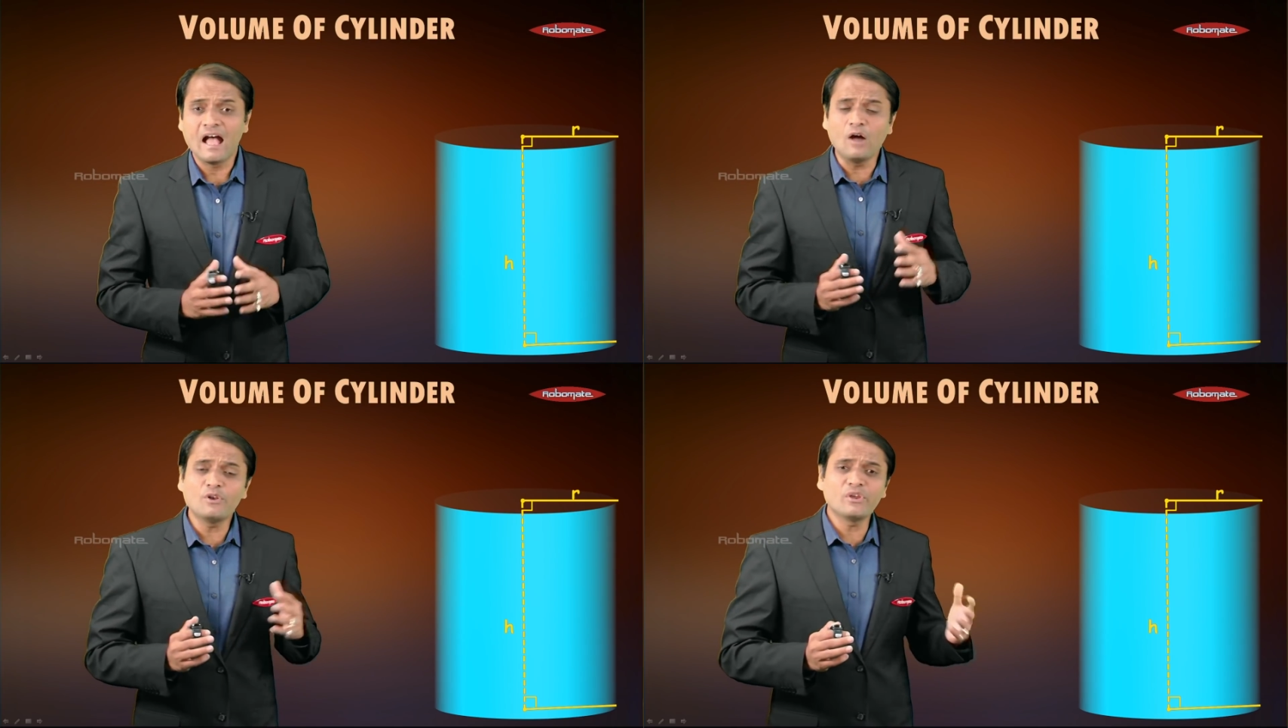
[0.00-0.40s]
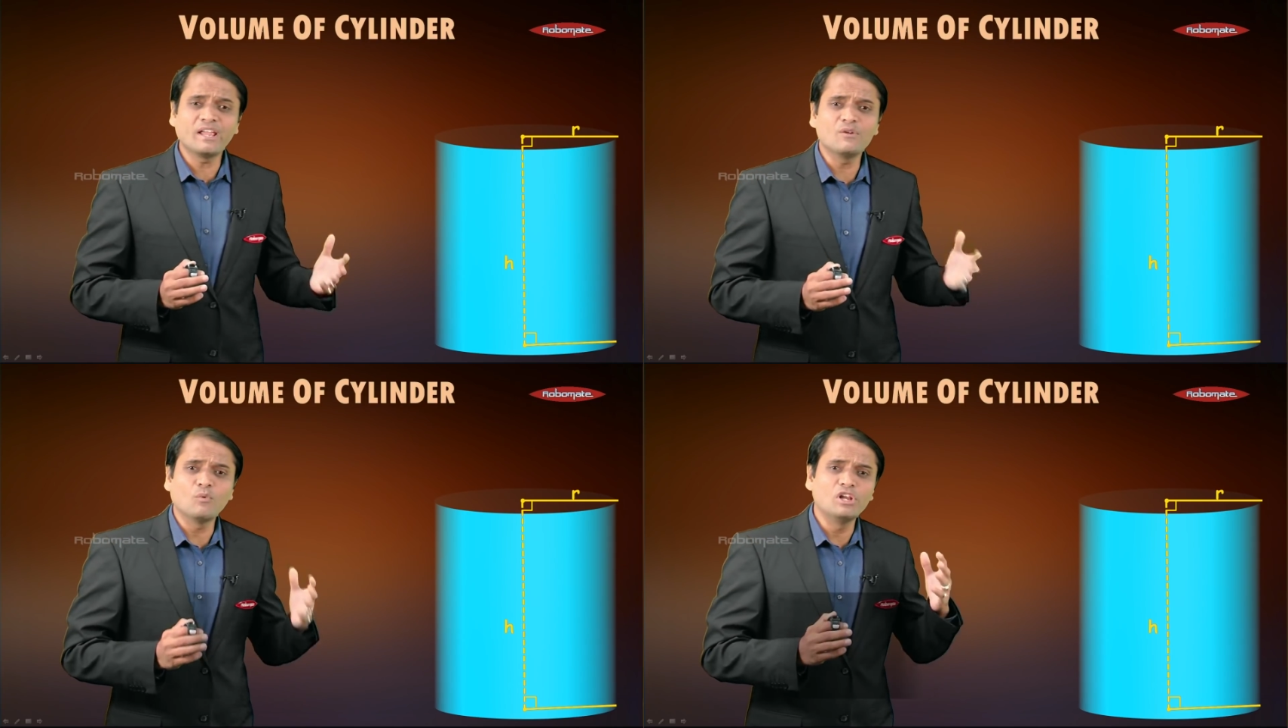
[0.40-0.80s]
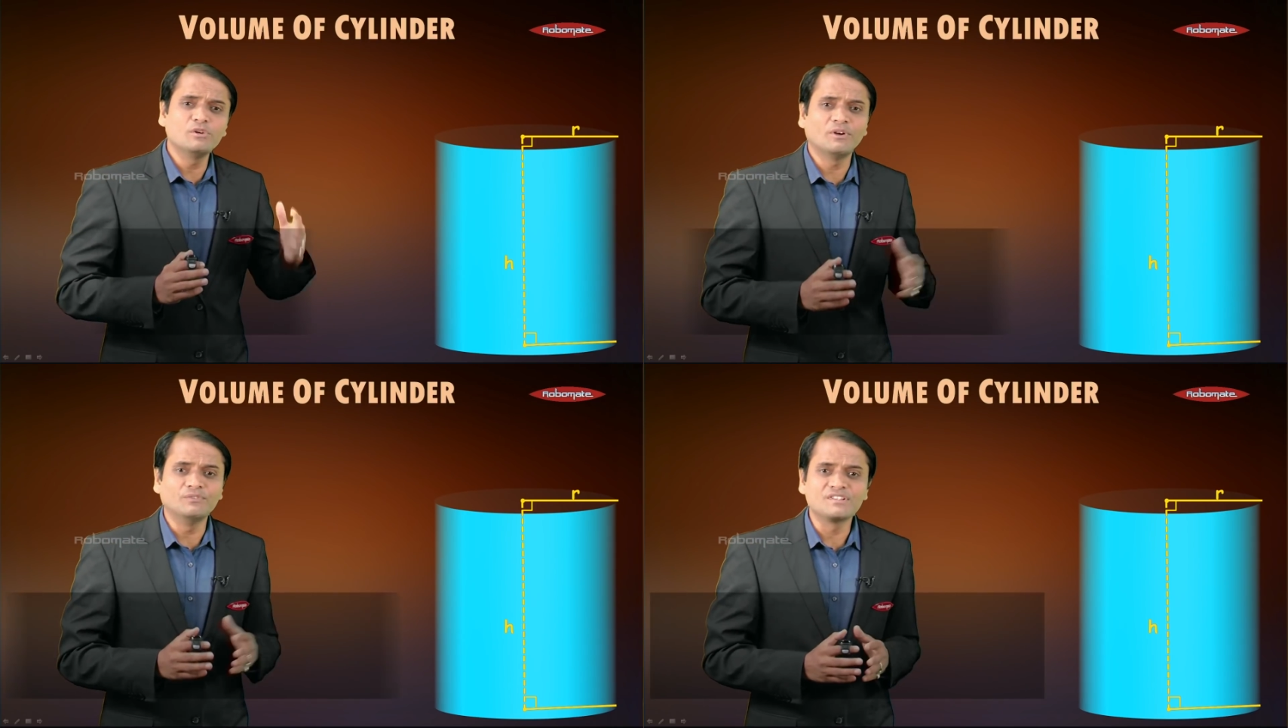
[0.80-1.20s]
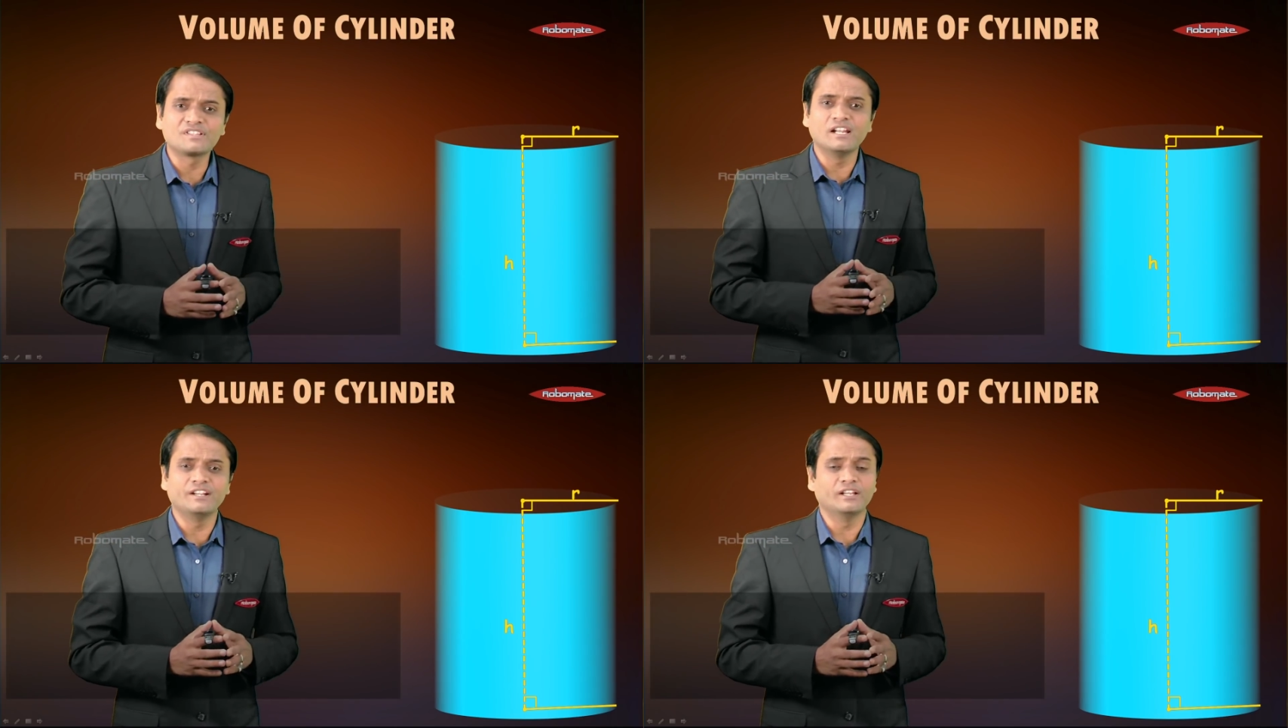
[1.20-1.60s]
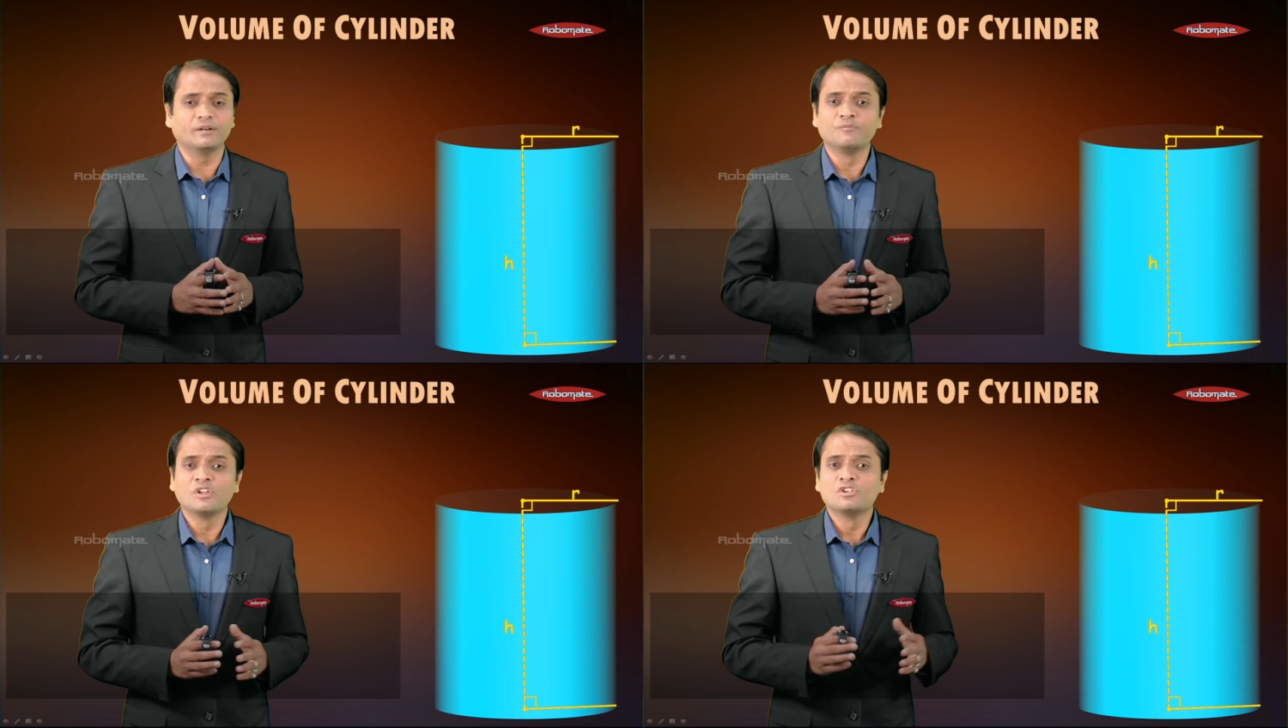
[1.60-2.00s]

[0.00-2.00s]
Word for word: Now, how do you get volume of the cylinder?